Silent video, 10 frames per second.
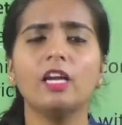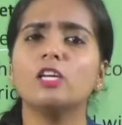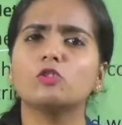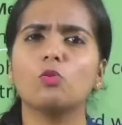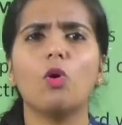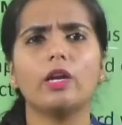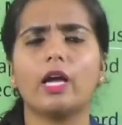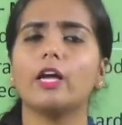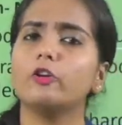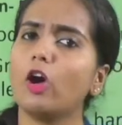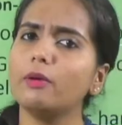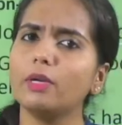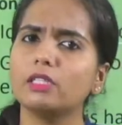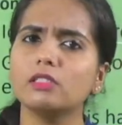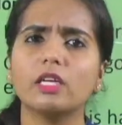So what our
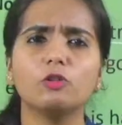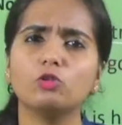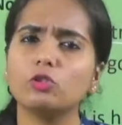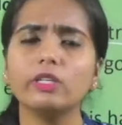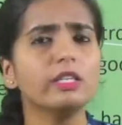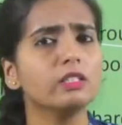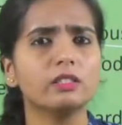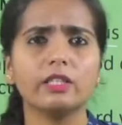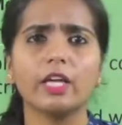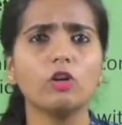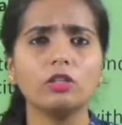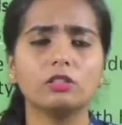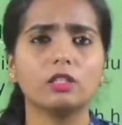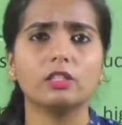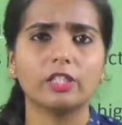non-metals are usually, they are
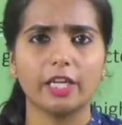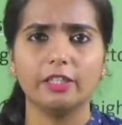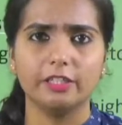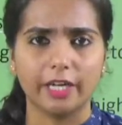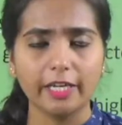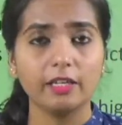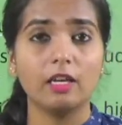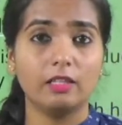not shiny, right?